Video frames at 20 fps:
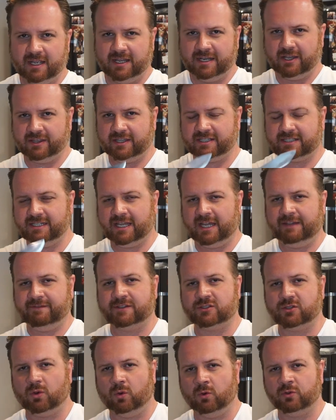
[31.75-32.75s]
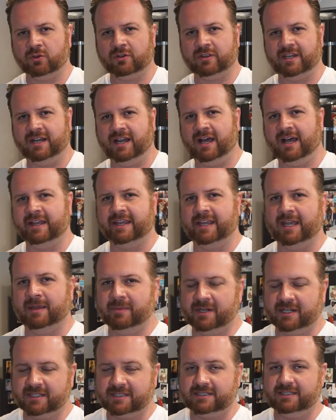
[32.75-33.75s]
Now this knife is older than I am
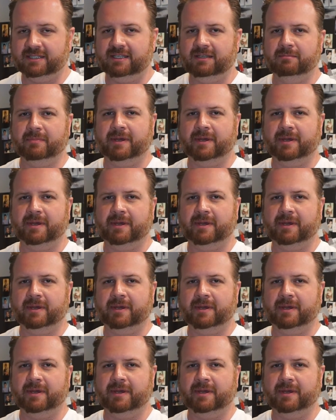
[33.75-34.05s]
and it's seen